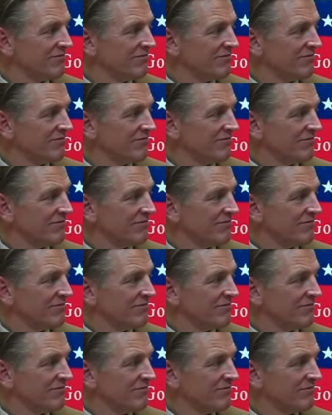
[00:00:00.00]

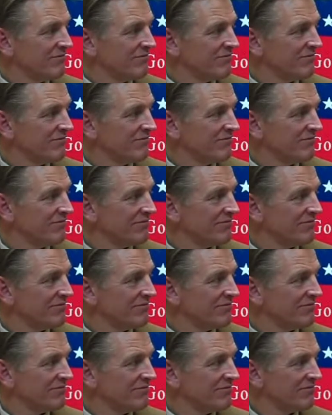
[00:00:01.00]

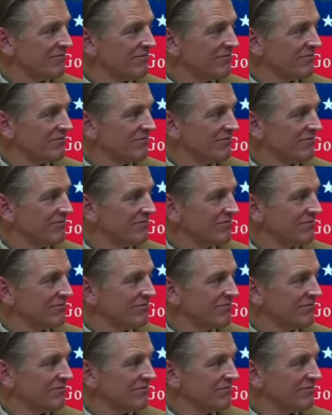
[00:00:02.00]

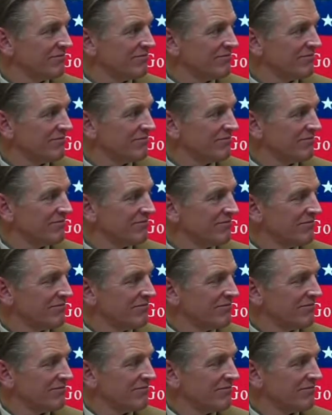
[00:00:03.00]

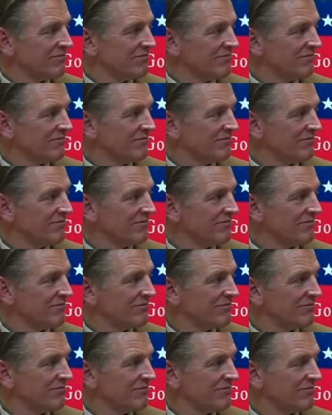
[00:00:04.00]

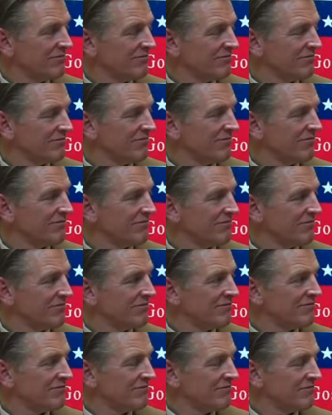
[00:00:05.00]

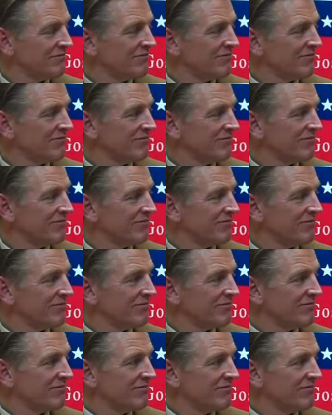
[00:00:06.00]

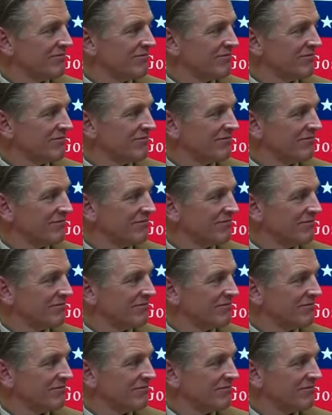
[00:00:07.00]
This person isn't speaking.